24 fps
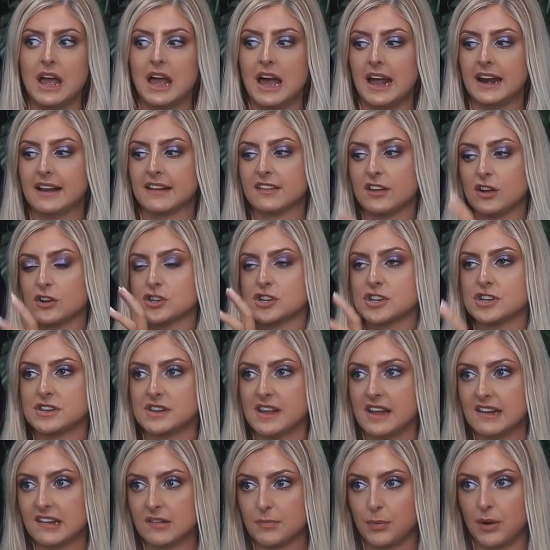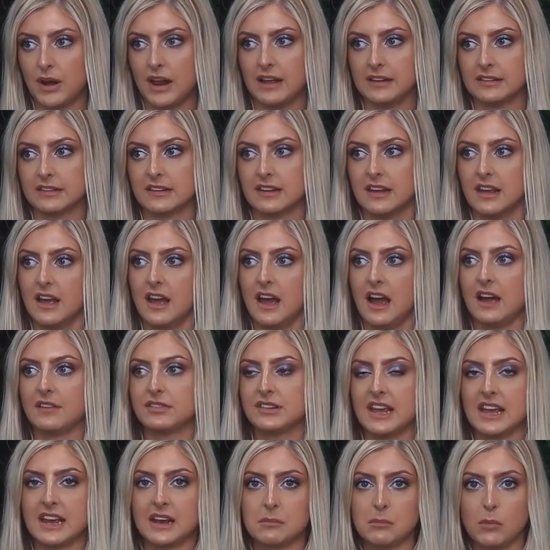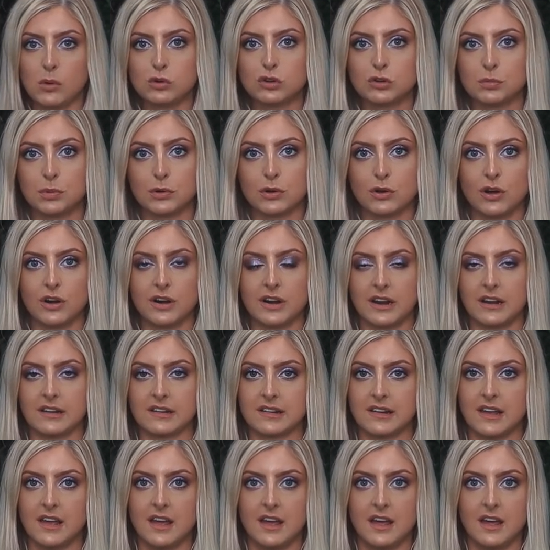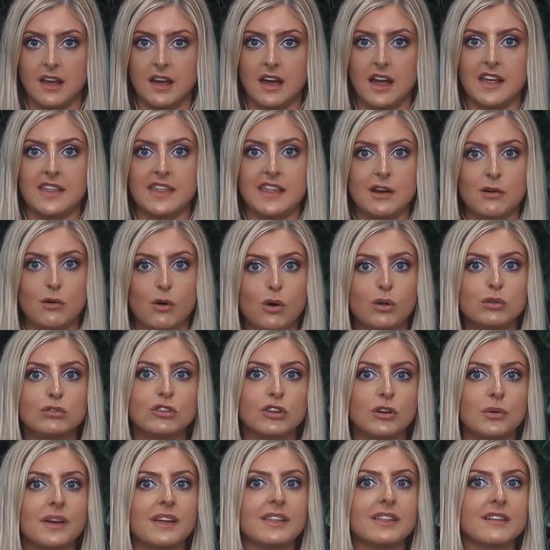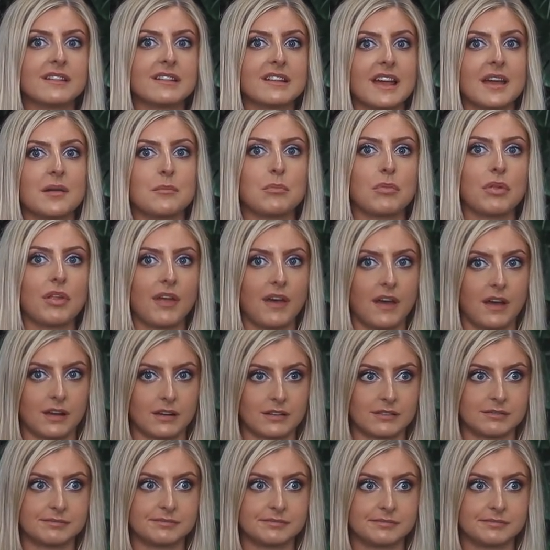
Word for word: And it's not just this plant. I've taken multiple cuttings and they're all doing the same thing.